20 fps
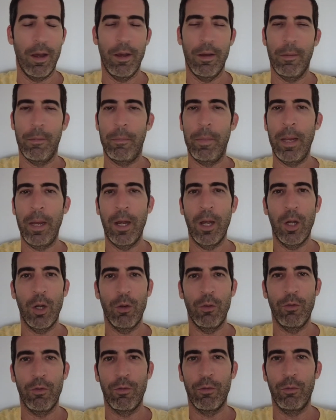a pair
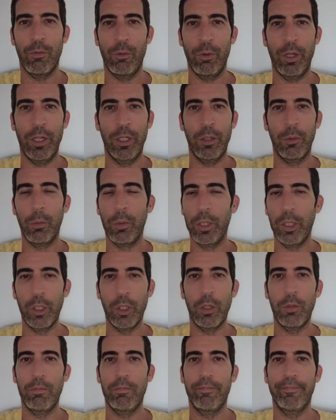of really,
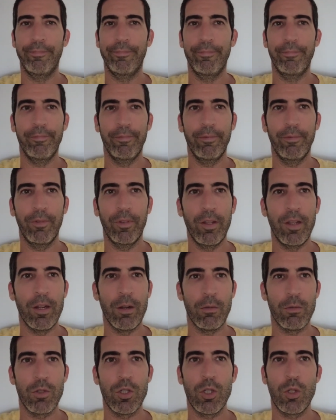really,
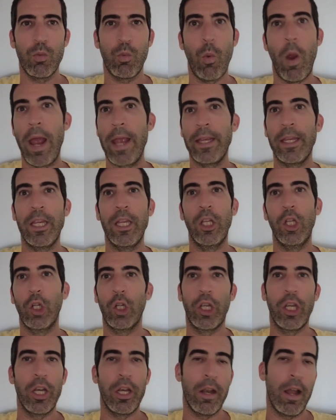swanky
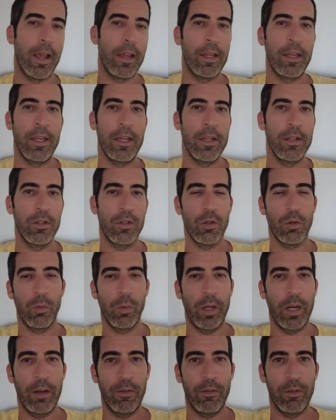looking Nikes or
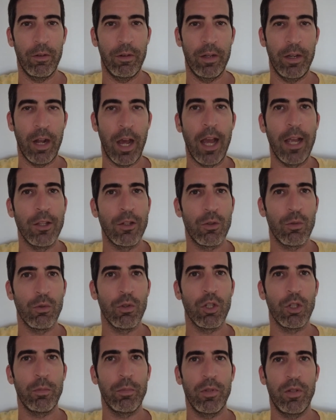whatever in high
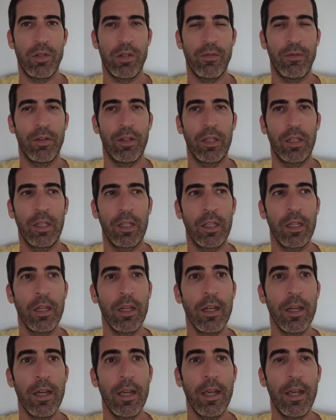school specifically.
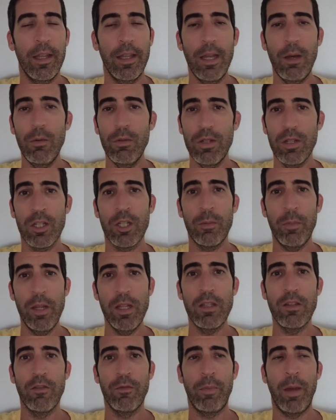And that was
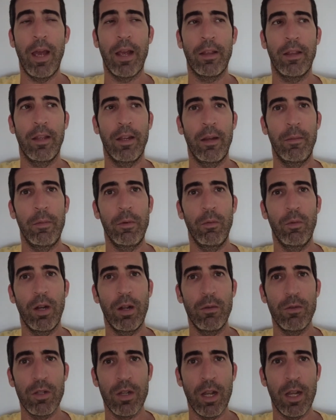expensive back then. I mean, when
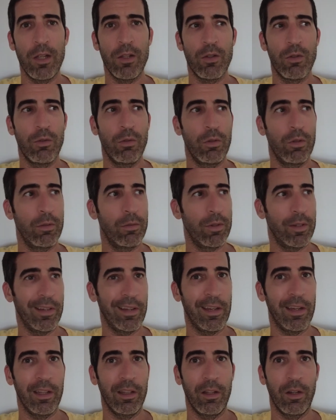I was in high school, it was
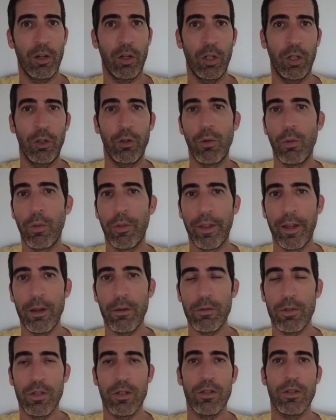like in the early
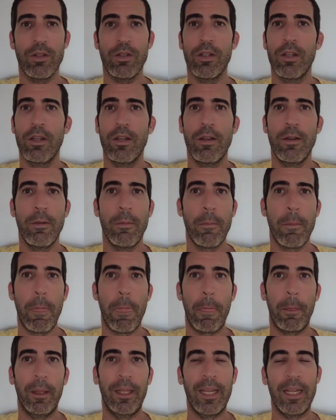2000s,
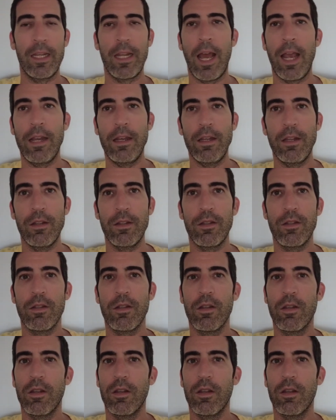late 90s.